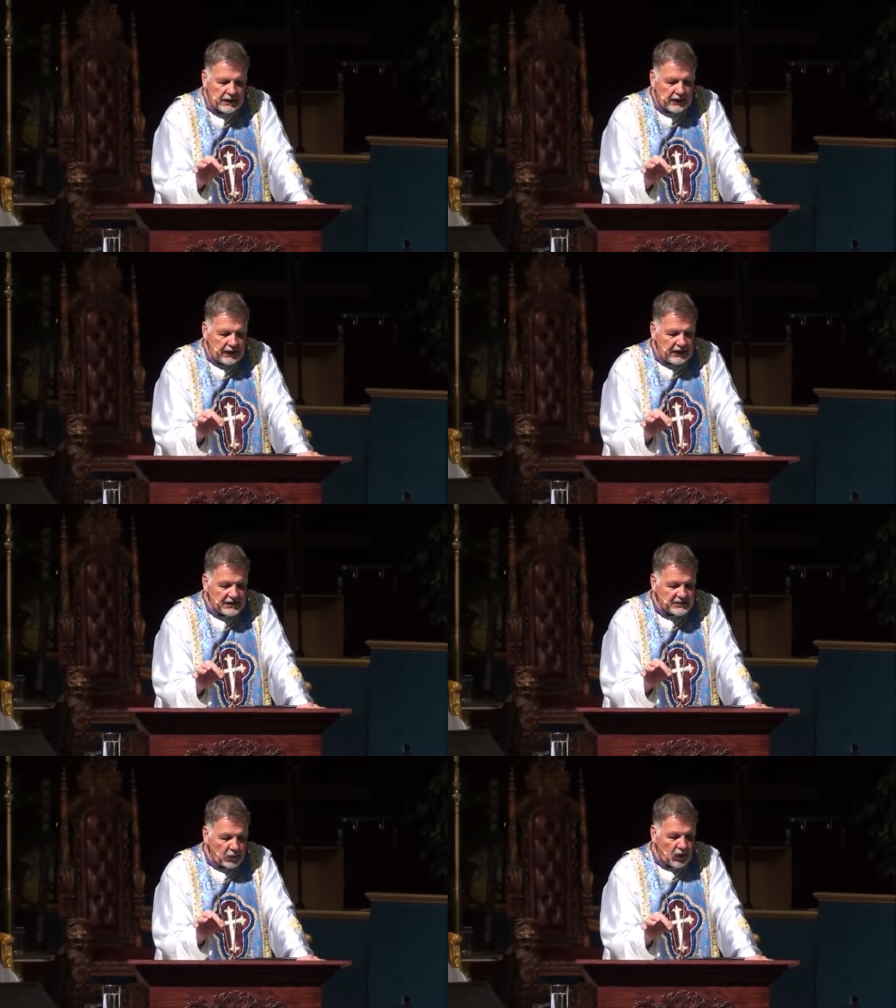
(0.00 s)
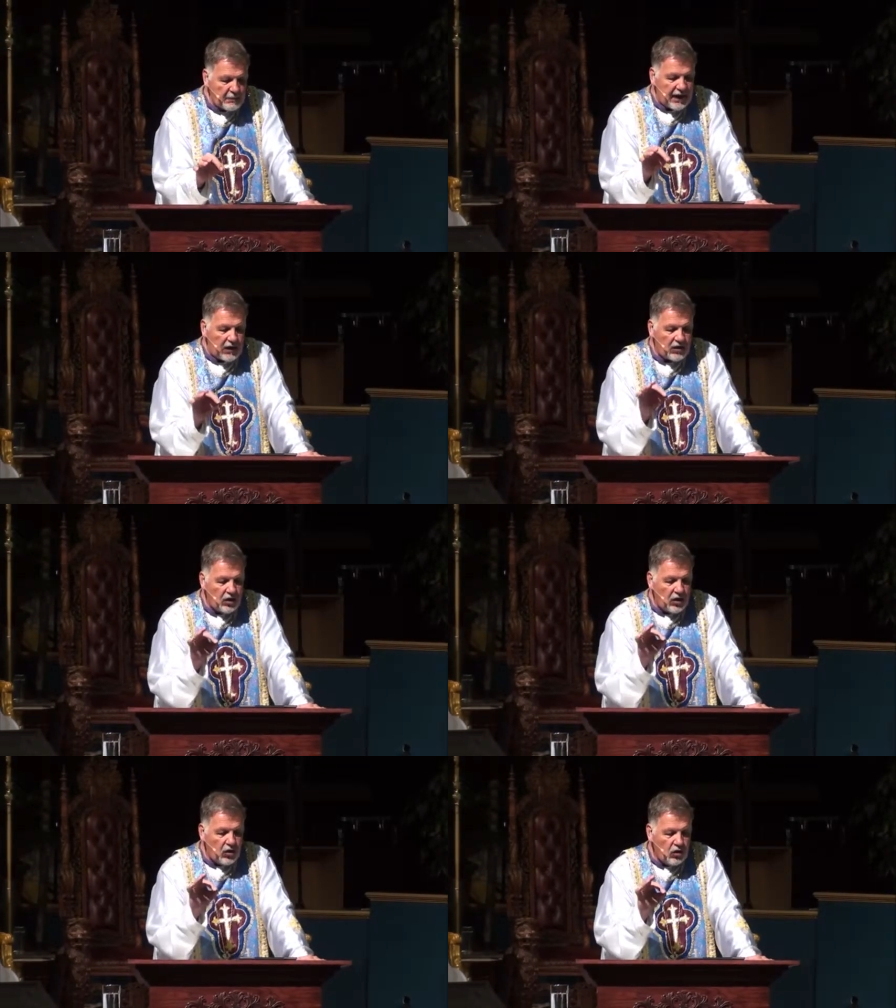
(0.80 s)
It is more about
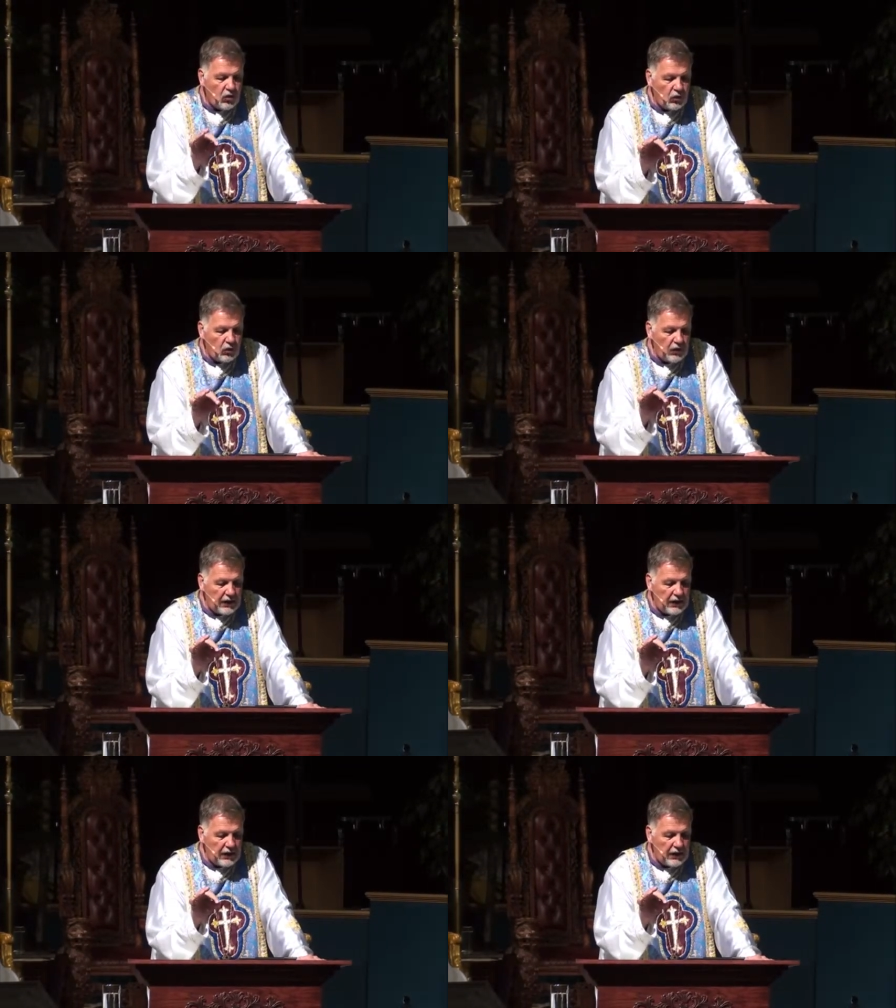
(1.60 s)
who